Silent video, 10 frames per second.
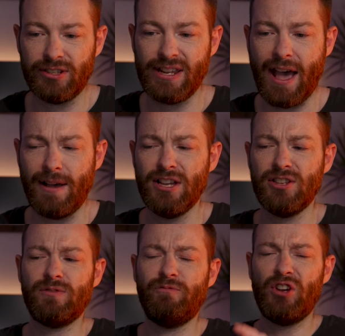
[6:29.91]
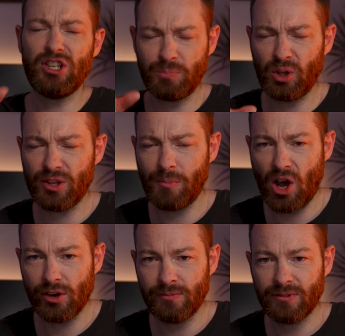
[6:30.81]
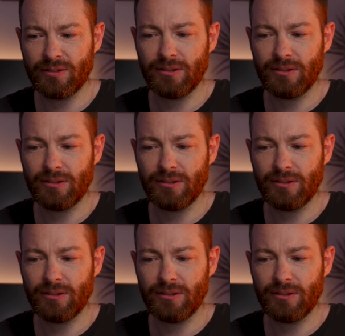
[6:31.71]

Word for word: And yeah, first put them on,